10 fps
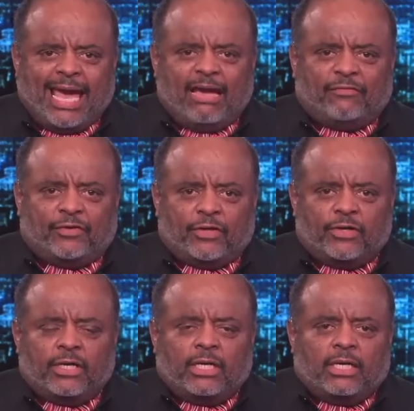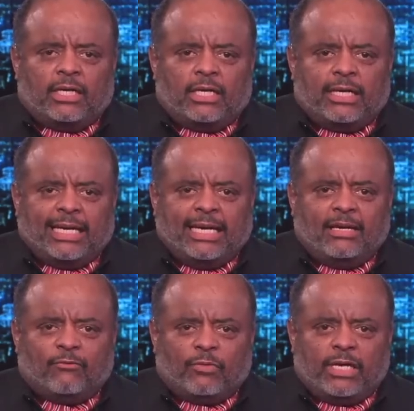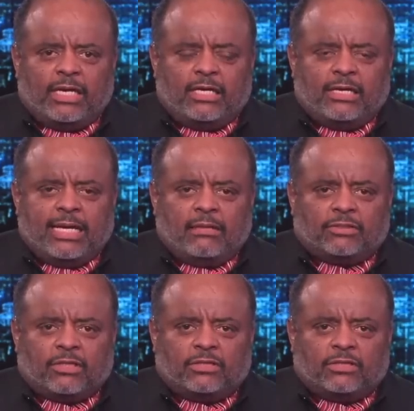after uh, Ed Reed announced